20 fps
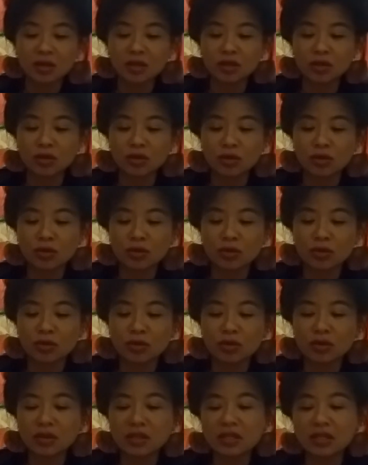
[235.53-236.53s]
you
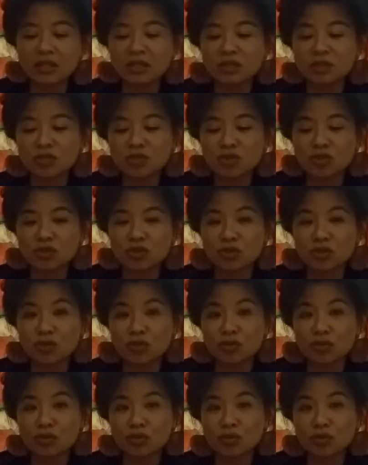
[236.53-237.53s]
need
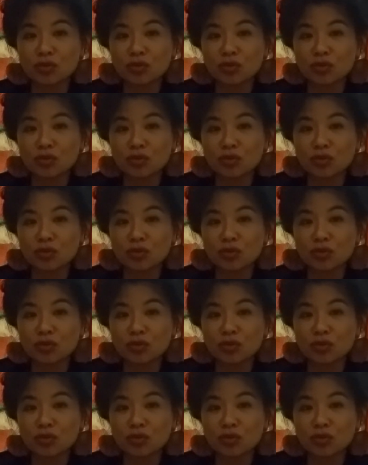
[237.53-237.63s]
to